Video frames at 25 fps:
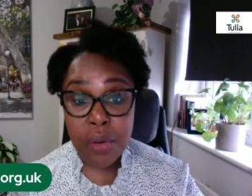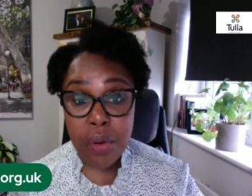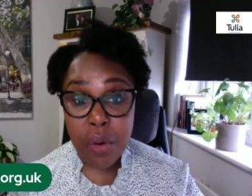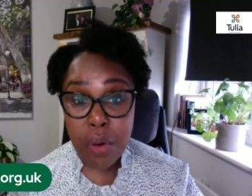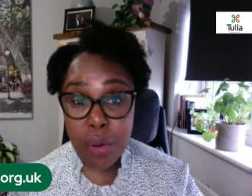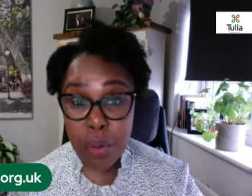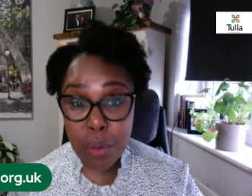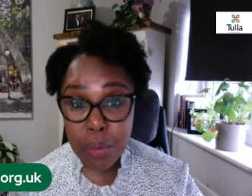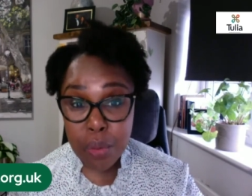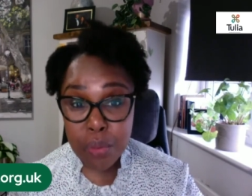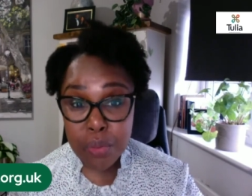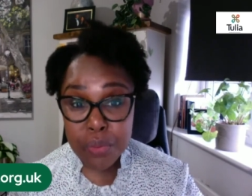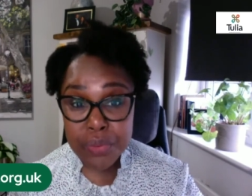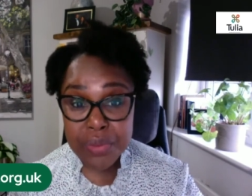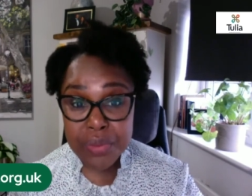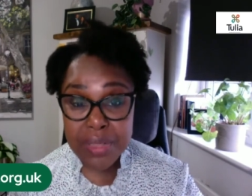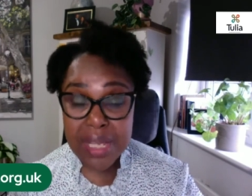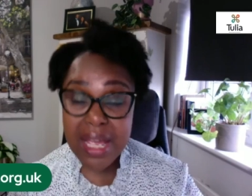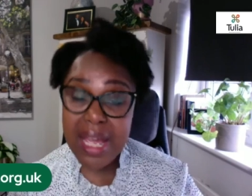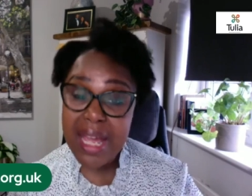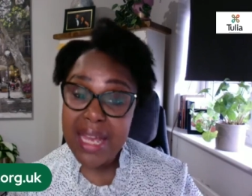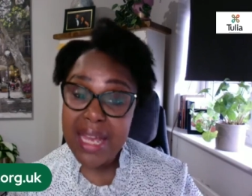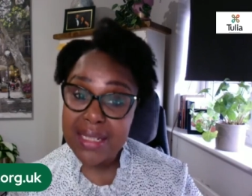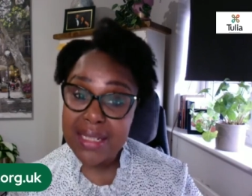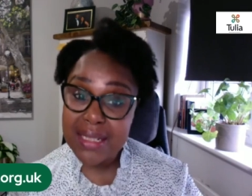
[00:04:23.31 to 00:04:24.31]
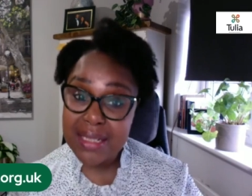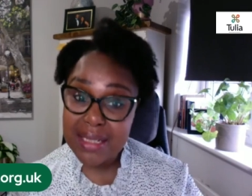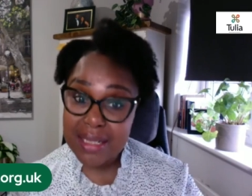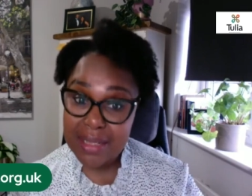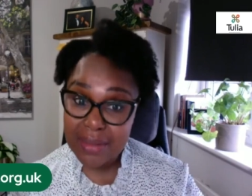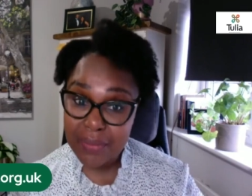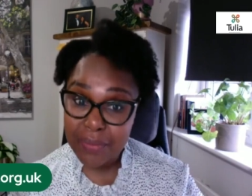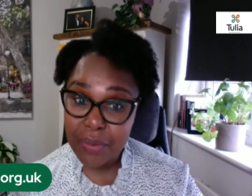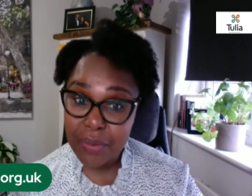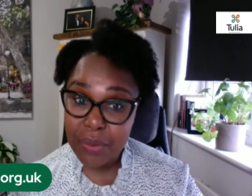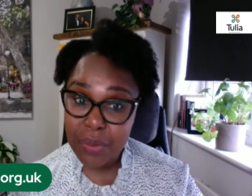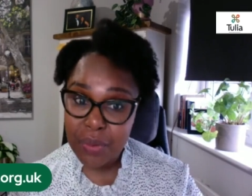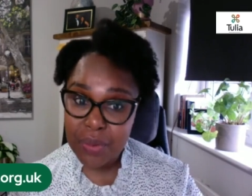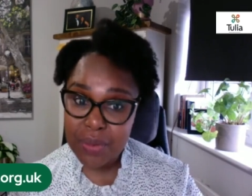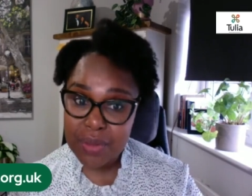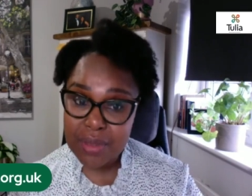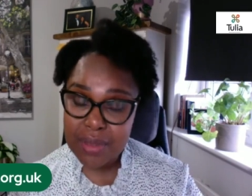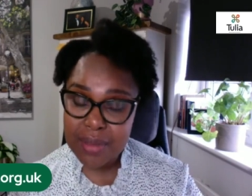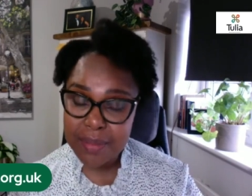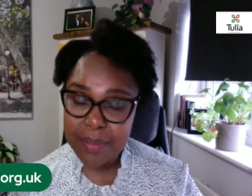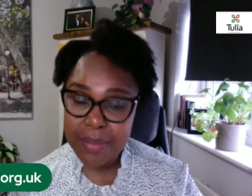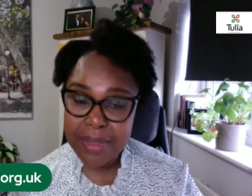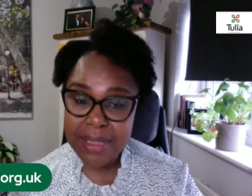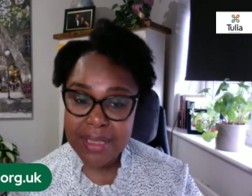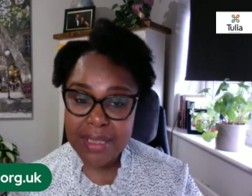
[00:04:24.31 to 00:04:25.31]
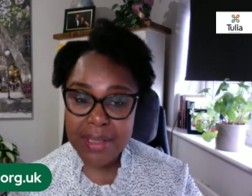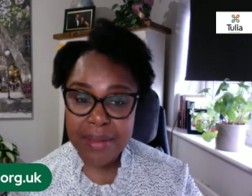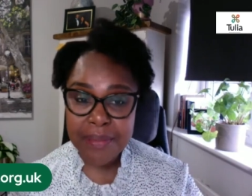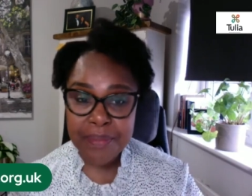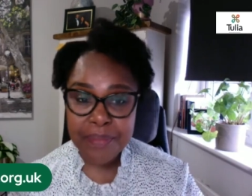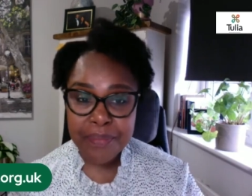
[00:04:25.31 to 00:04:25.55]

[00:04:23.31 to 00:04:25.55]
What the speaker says: cold and difficult. But